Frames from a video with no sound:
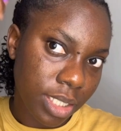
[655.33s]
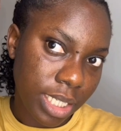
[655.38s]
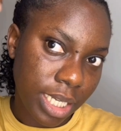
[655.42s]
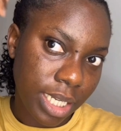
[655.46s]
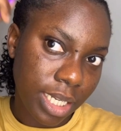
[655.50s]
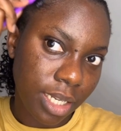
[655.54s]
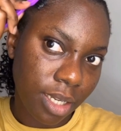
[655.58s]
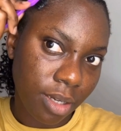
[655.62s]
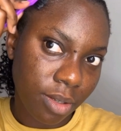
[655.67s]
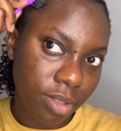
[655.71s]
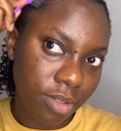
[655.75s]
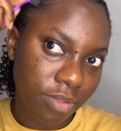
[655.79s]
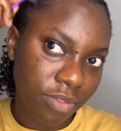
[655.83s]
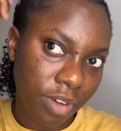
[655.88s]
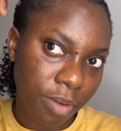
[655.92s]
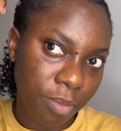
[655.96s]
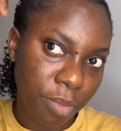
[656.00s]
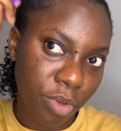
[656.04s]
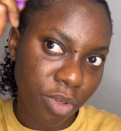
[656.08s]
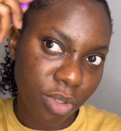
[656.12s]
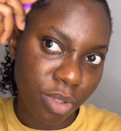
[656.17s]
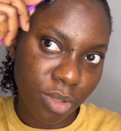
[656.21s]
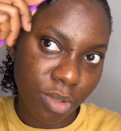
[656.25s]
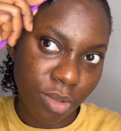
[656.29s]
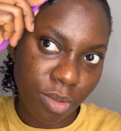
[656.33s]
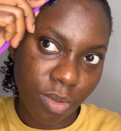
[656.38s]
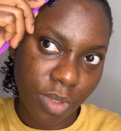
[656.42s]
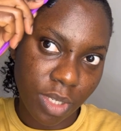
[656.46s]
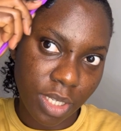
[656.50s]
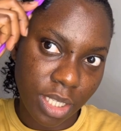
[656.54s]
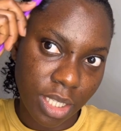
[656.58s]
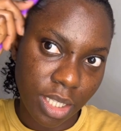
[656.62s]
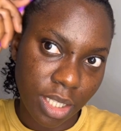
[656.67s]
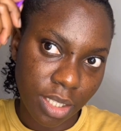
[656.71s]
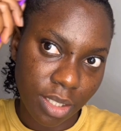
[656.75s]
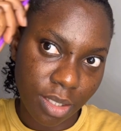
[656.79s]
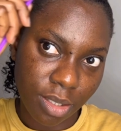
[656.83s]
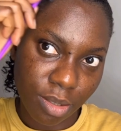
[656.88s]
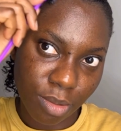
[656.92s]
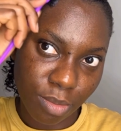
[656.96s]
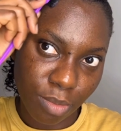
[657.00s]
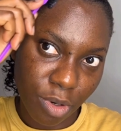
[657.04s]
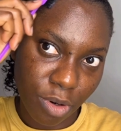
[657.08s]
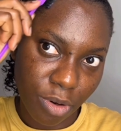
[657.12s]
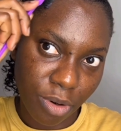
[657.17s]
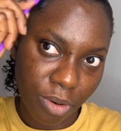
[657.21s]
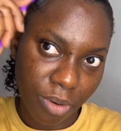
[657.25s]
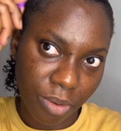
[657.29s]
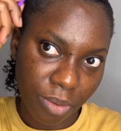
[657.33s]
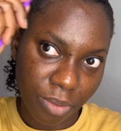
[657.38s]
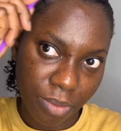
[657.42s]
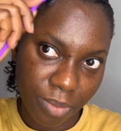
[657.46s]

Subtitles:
doubt if I'm going to do anything tomorrow.